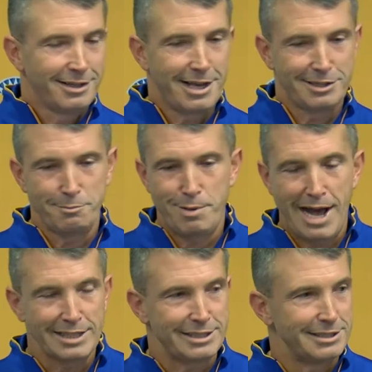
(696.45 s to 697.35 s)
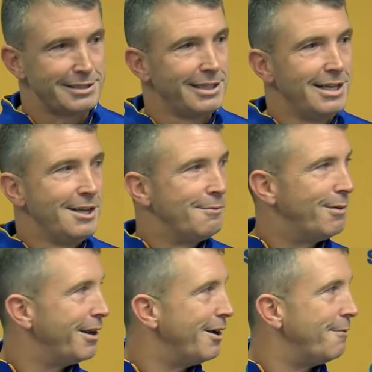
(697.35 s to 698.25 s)
catching passes.
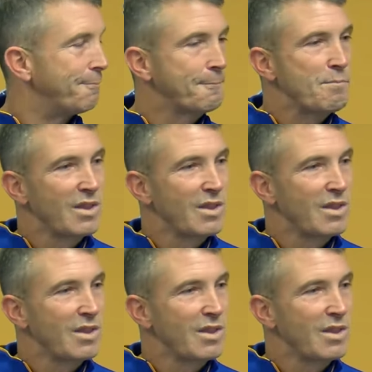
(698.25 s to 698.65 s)
But um,